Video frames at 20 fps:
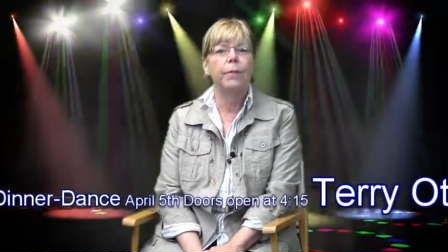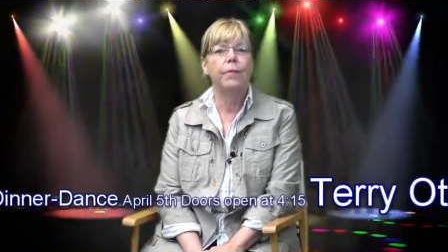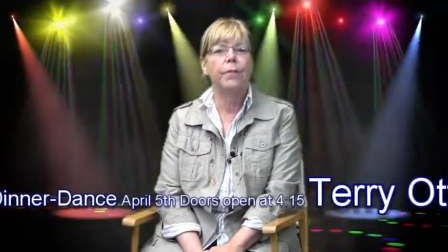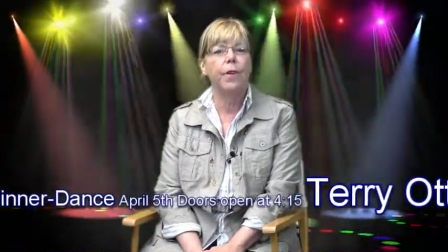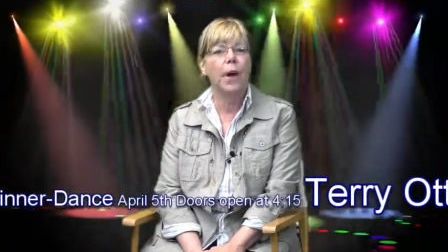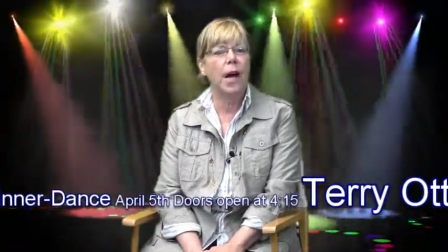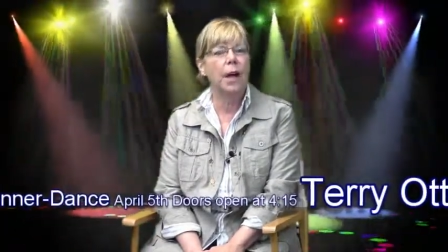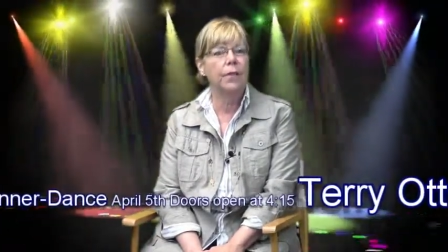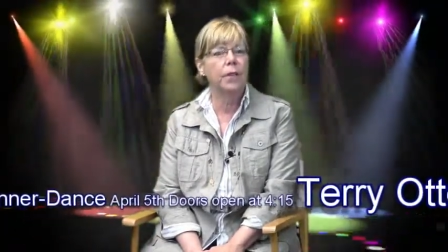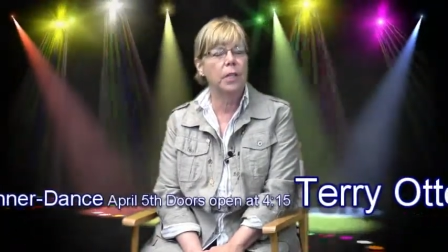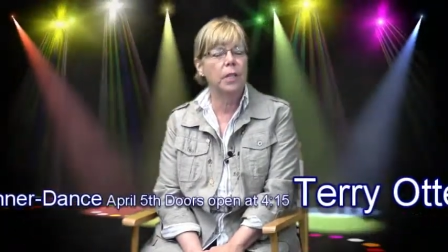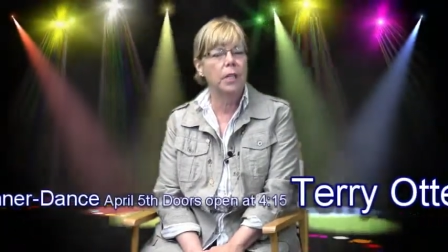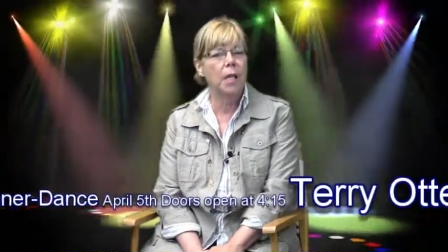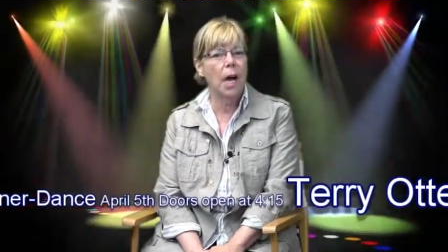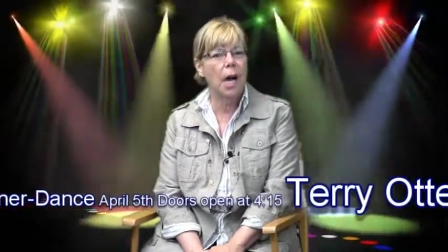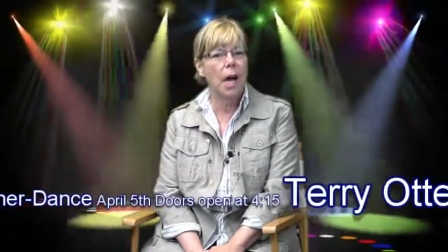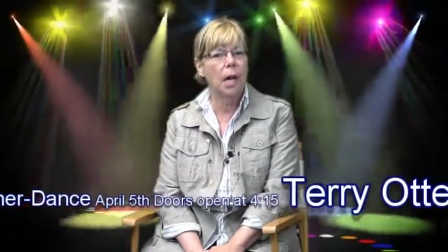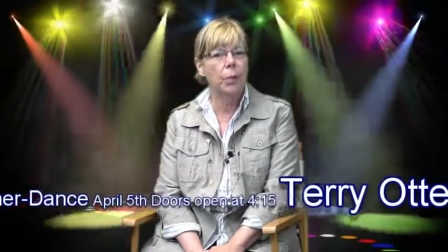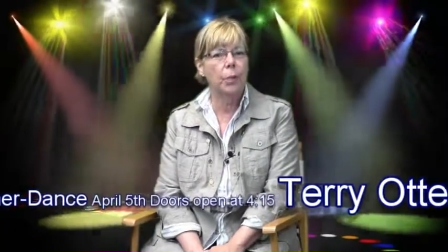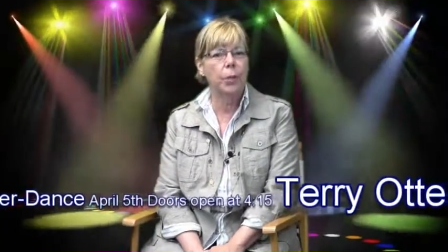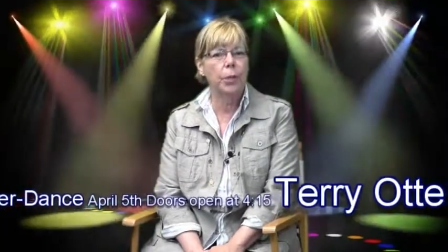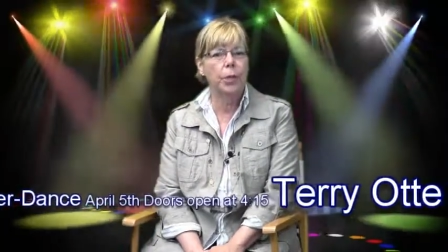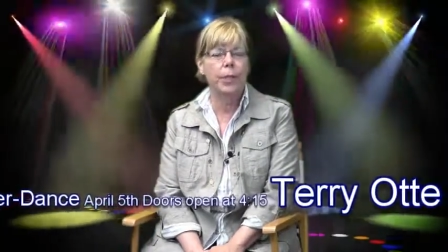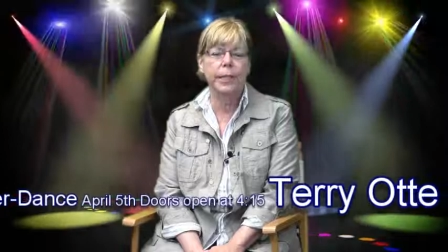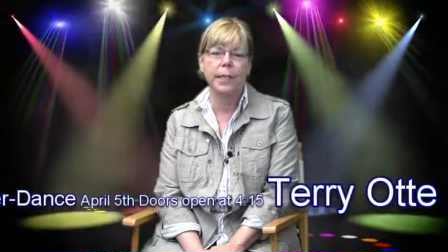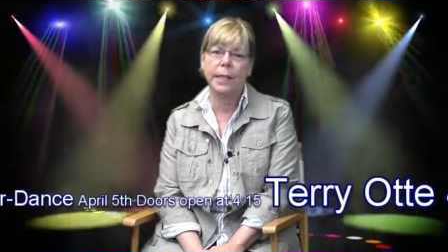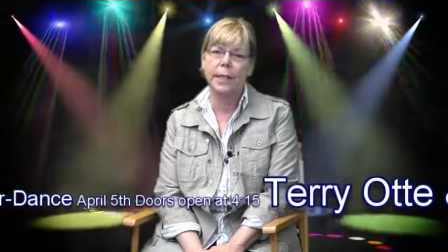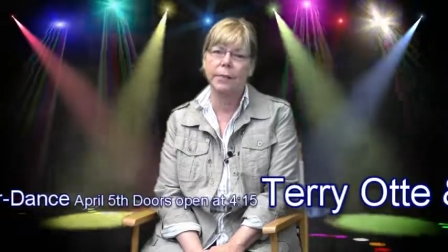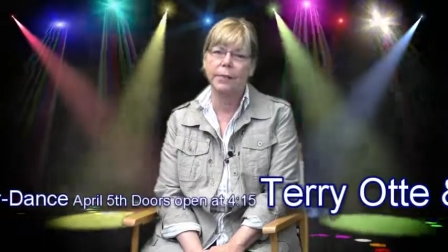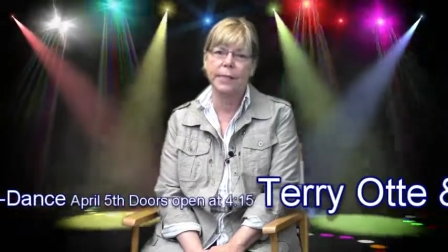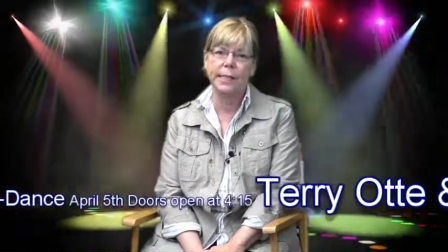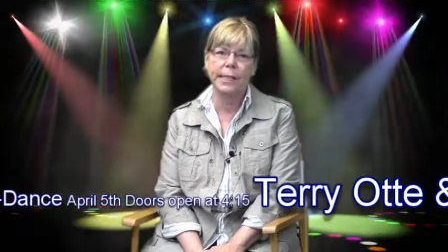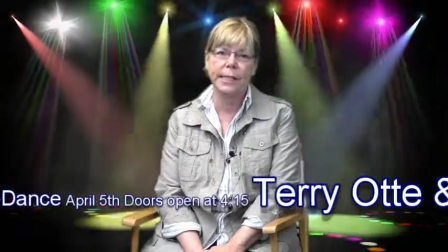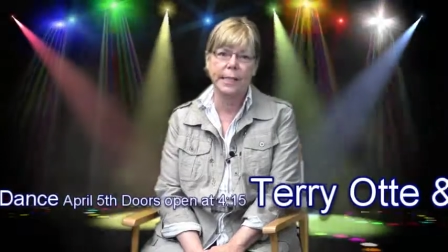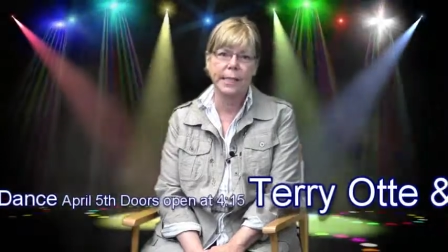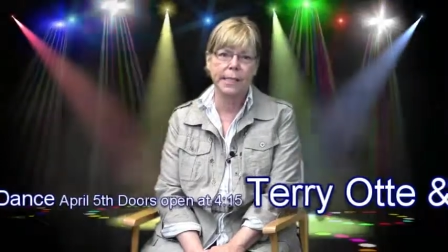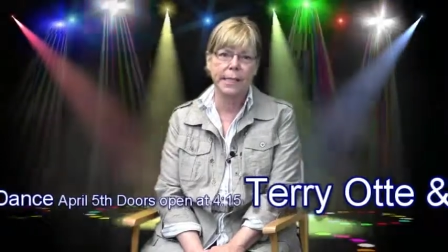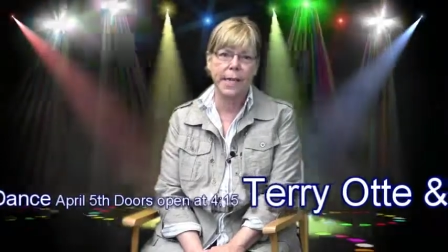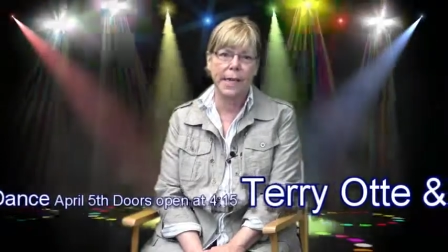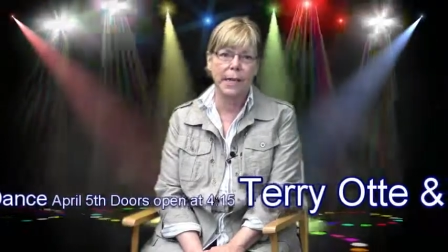5 o'clock, we're going to have a
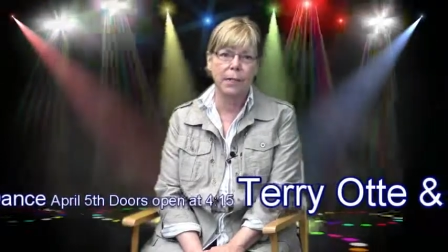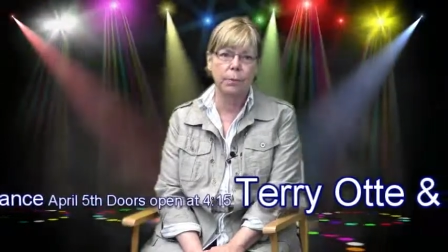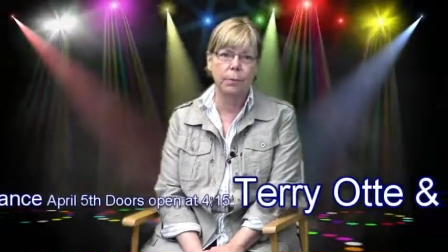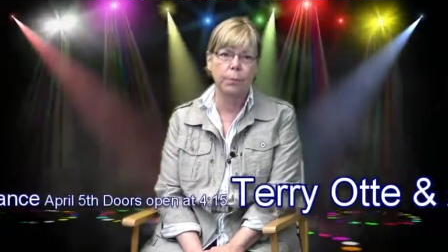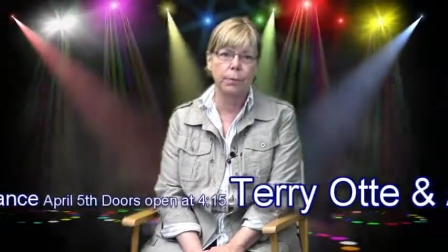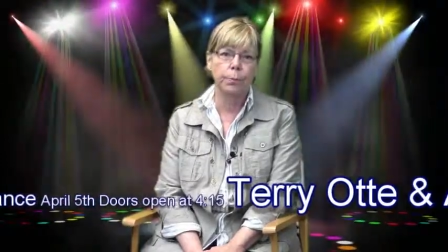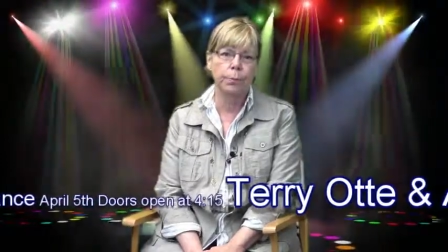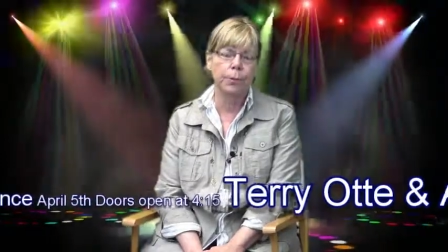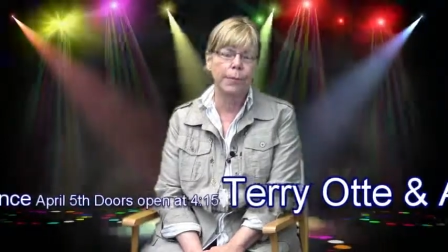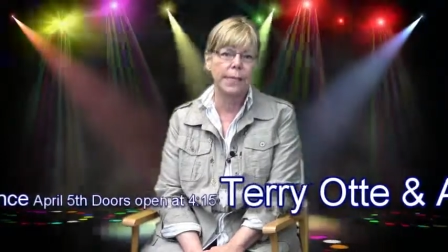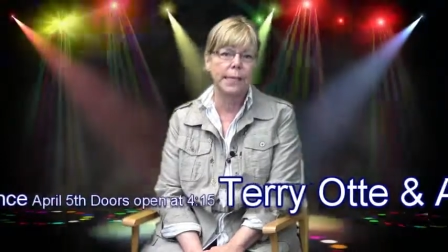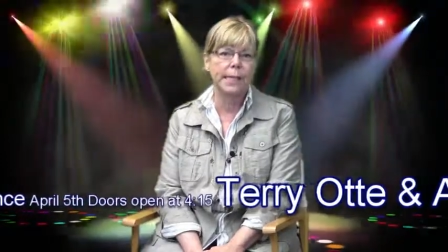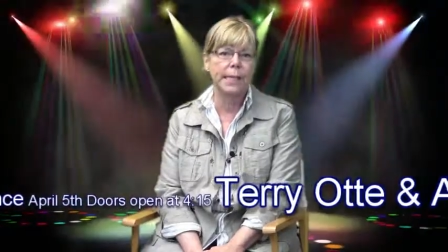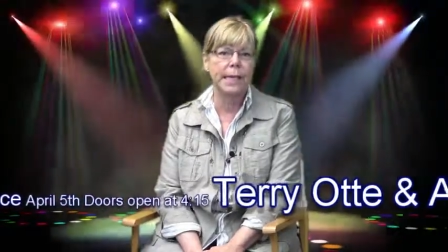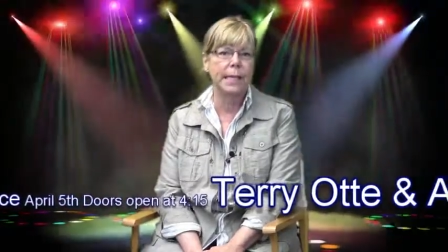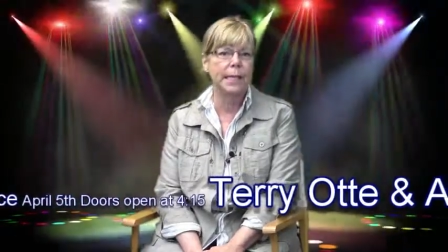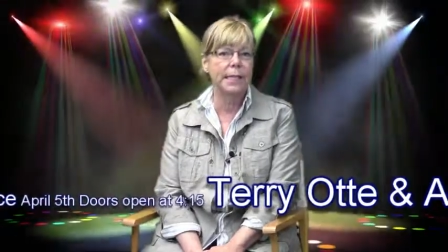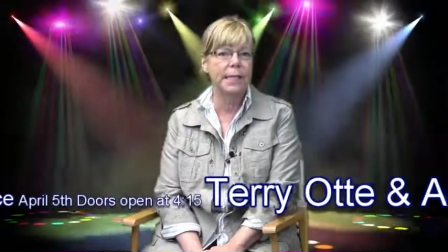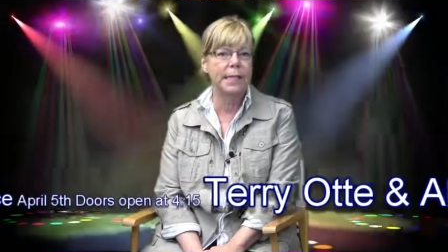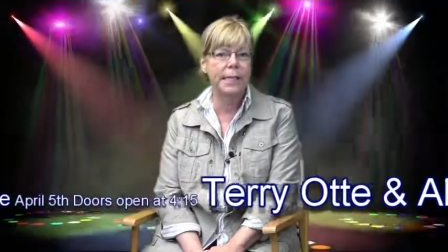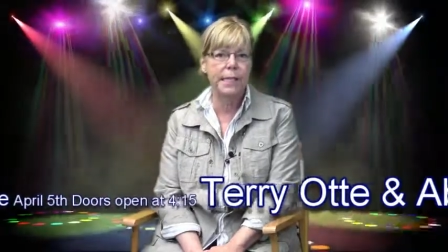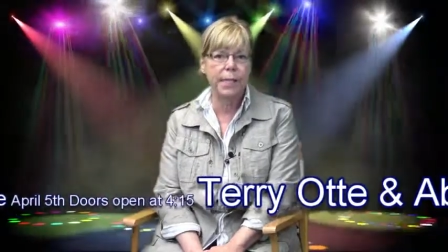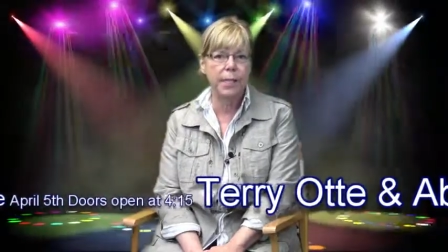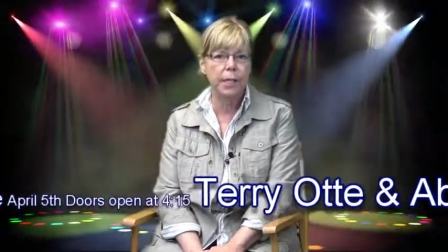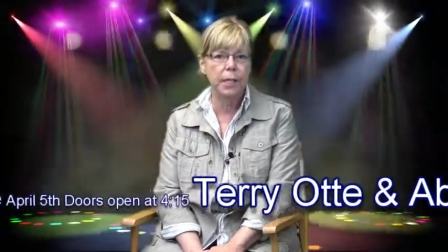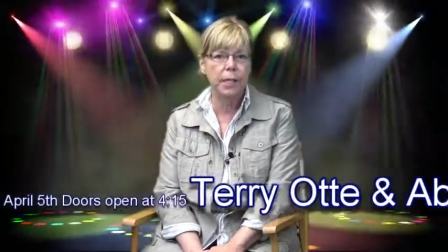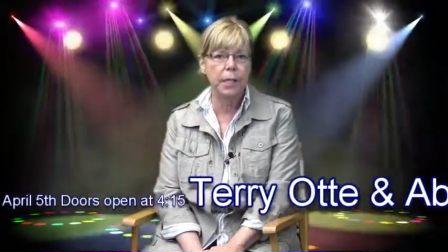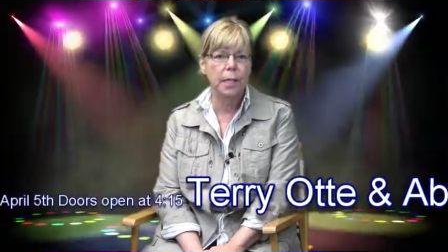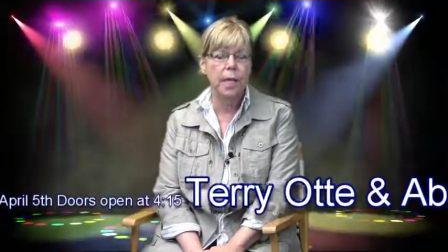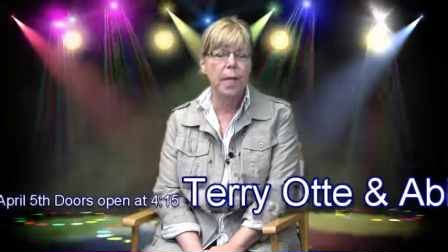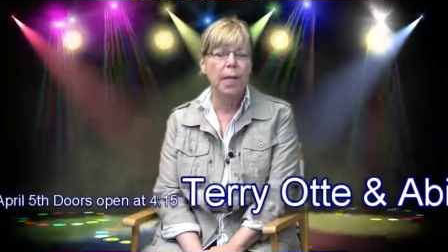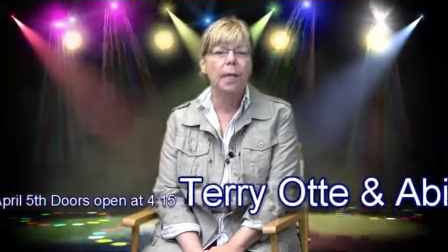sit-down preset dinner.